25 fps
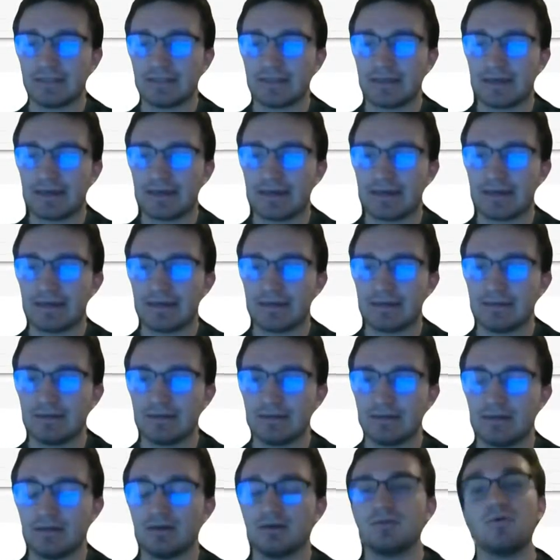that
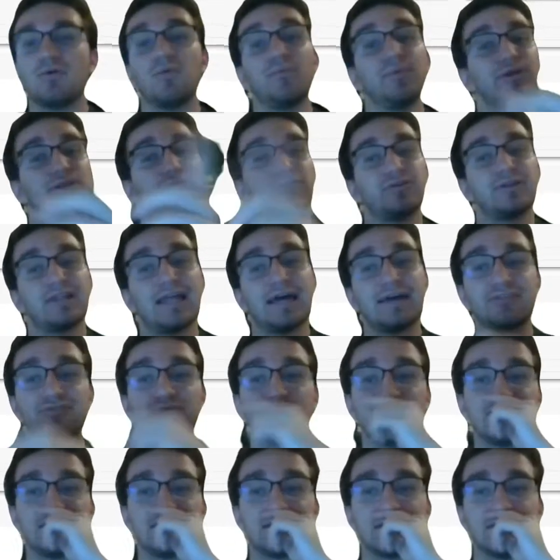what we learned last
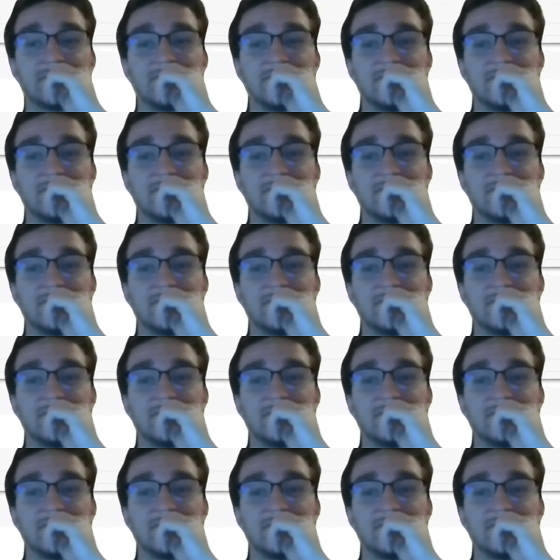week,